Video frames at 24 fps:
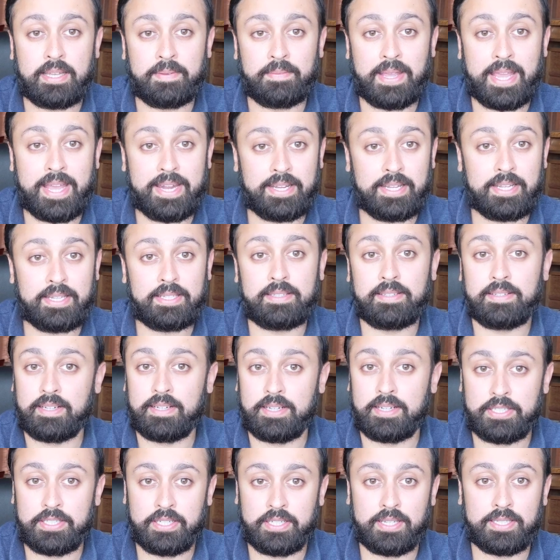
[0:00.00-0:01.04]
edit,
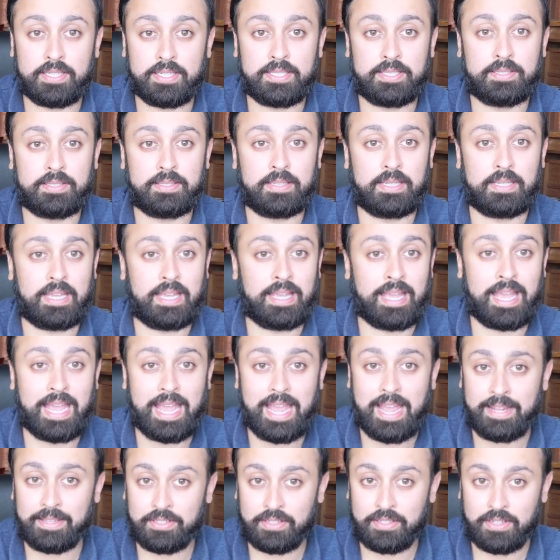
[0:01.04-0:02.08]
adjust,
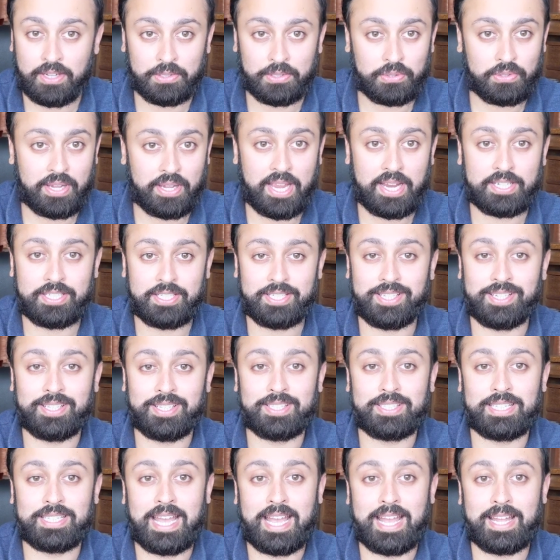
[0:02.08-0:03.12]
add call to
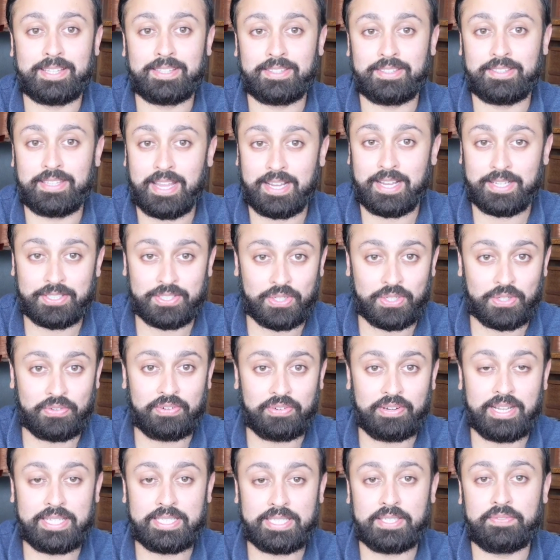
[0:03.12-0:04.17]
actions, add text
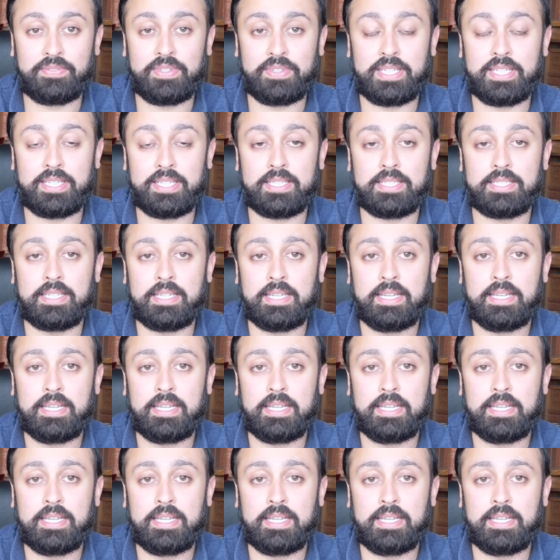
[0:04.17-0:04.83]
overlays if needed.